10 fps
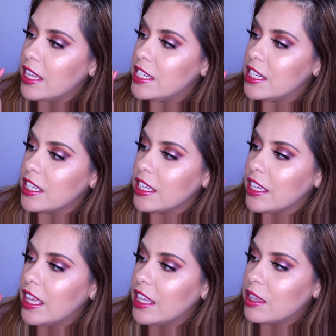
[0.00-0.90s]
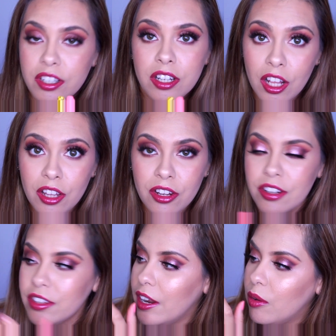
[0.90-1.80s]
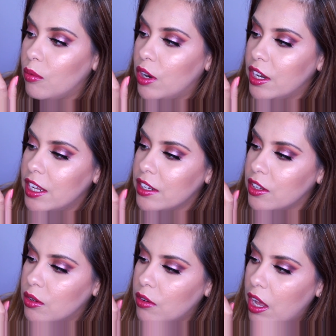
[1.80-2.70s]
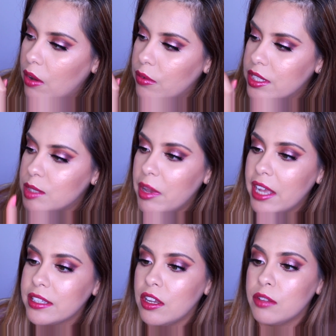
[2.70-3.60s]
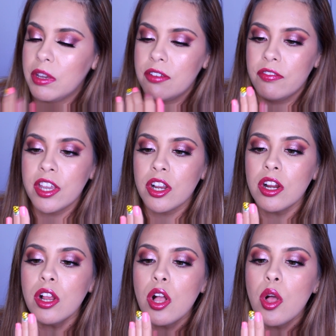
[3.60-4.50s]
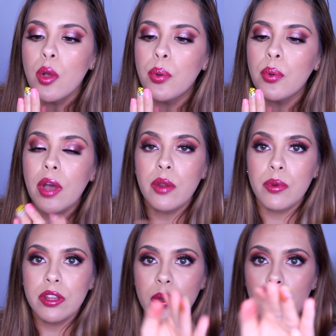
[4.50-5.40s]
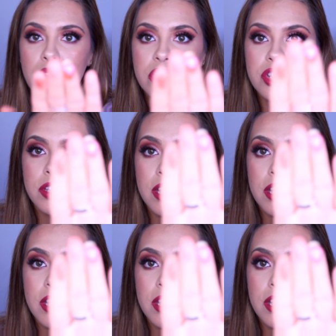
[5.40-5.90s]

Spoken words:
I didn't get the color that I wanted. You know how it's packed on my finger. I really wish